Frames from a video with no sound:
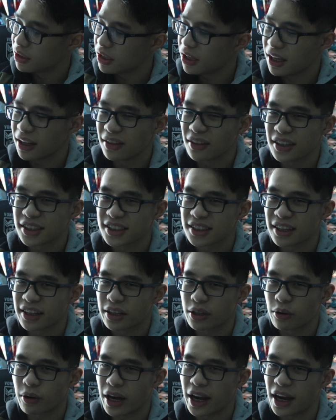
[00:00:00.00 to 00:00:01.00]
Unless
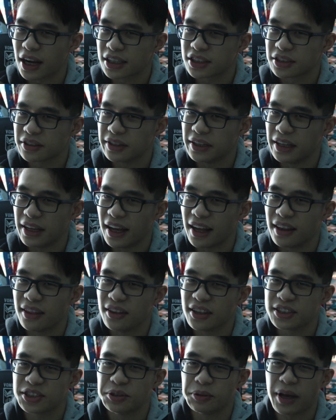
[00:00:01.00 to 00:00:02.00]

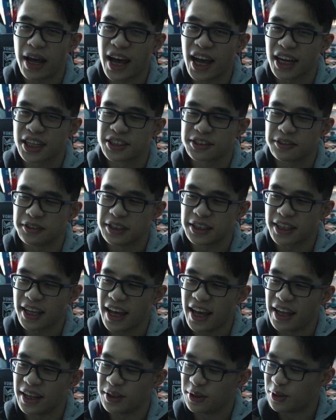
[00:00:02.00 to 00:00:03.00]
you actually
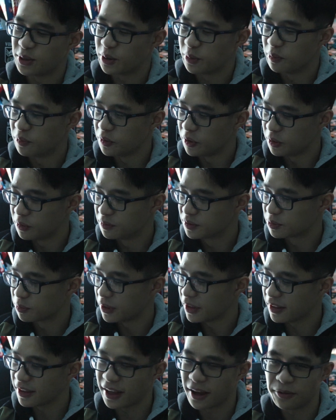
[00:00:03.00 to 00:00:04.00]
can't do moves
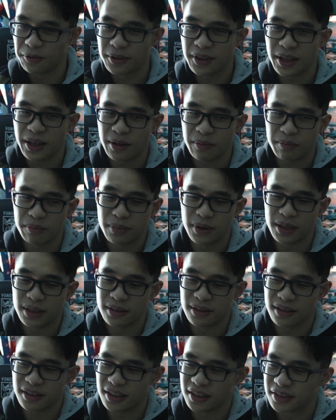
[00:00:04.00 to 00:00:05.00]
without them,
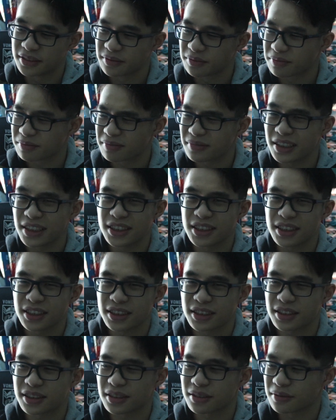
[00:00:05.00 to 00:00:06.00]
but it's
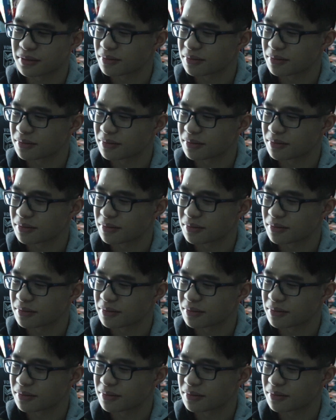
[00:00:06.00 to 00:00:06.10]
just,